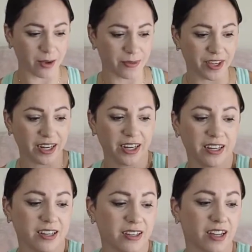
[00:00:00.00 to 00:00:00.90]
Then
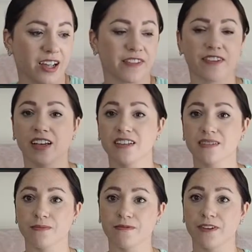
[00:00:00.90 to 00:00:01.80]
I got
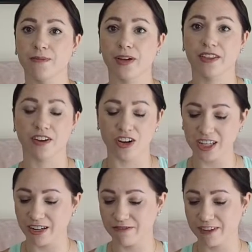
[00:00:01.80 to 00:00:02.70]
custom fit by their
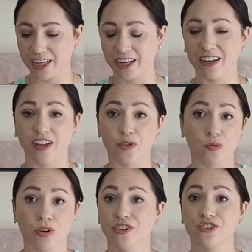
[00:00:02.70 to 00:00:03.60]
online fitting and got the
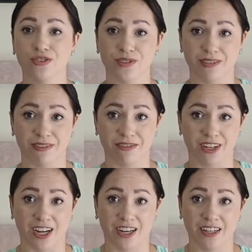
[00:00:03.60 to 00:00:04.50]
worst shoes I've ever
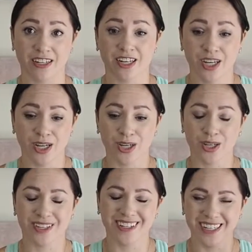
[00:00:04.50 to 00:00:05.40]
gotten.
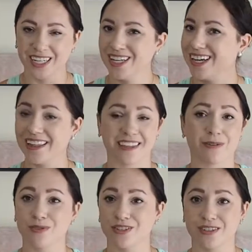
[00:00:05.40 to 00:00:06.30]
I think it
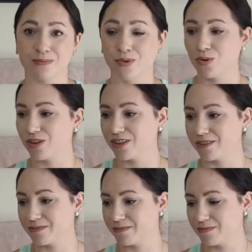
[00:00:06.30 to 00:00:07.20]
was just a poor
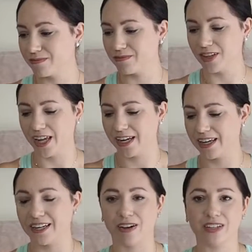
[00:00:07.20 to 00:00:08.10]
like
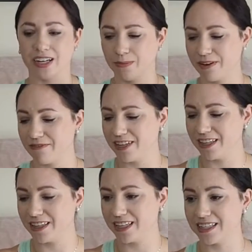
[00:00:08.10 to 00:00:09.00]
outlining my feet
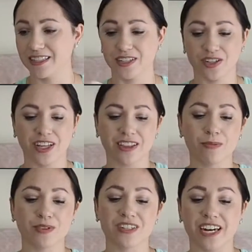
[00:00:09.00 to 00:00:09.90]
and things. These are like the
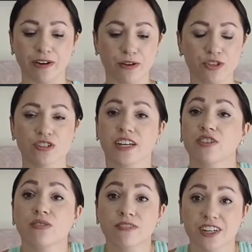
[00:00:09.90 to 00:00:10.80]
most narrow shoes. I
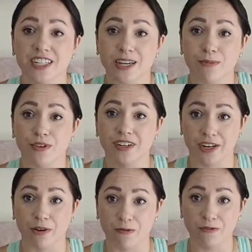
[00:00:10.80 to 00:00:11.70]
do have very tapered,
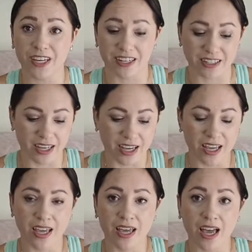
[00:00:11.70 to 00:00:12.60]
narrow feet.
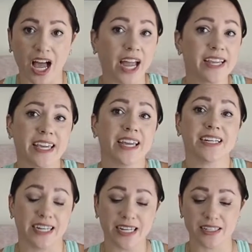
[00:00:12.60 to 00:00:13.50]
I can't
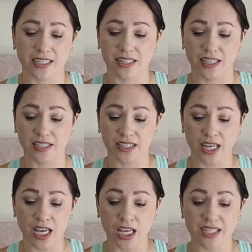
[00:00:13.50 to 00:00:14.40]
dance in this
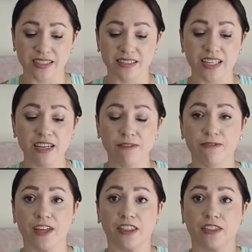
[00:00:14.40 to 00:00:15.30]
sleek
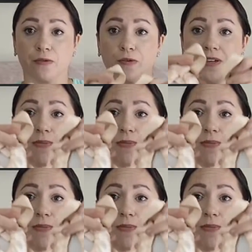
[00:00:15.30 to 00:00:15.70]
fit 3